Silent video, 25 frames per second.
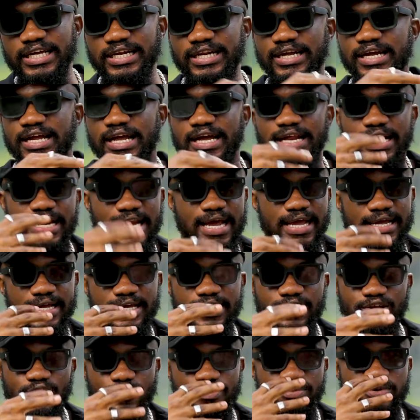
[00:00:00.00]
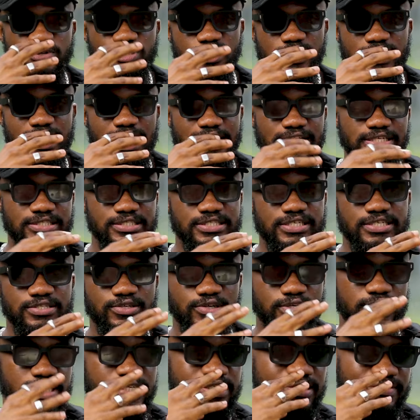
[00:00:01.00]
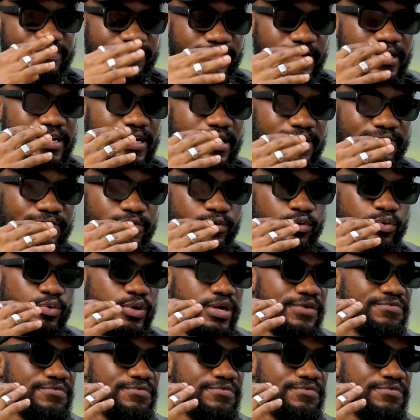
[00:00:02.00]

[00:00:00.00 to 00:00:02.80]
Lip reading: and like your musicality is on a different level